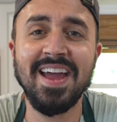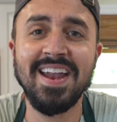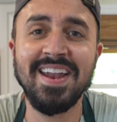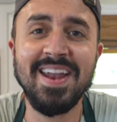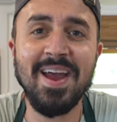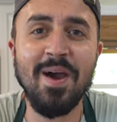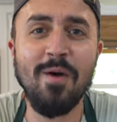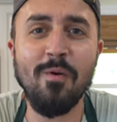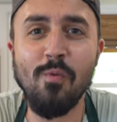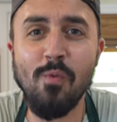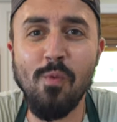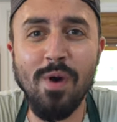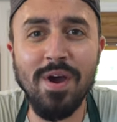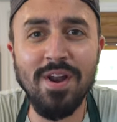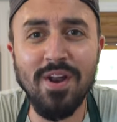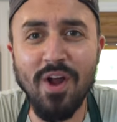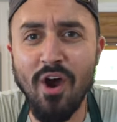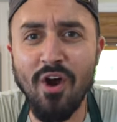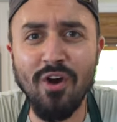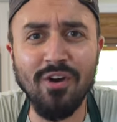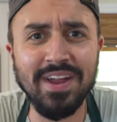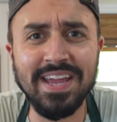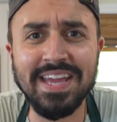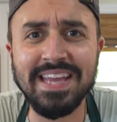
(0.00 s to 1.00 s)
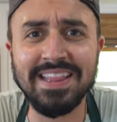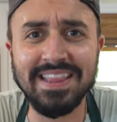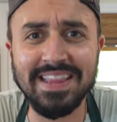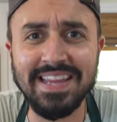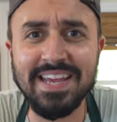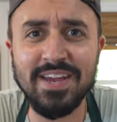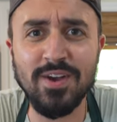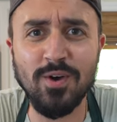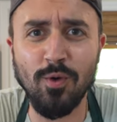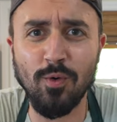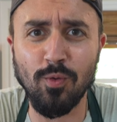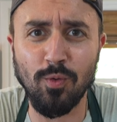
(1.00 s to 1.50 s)
Now, what are
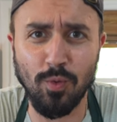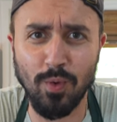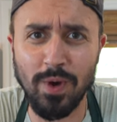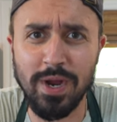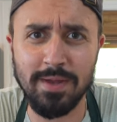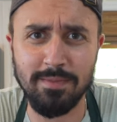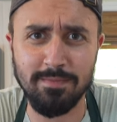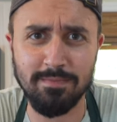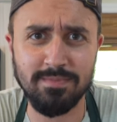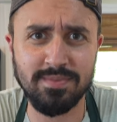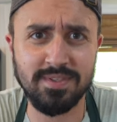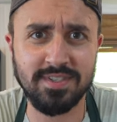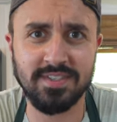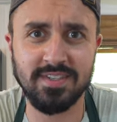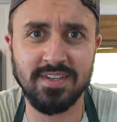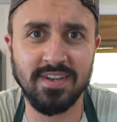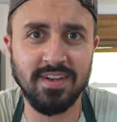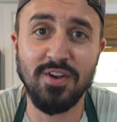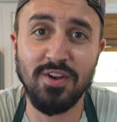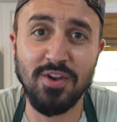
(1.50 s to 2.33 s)
illegal ribs?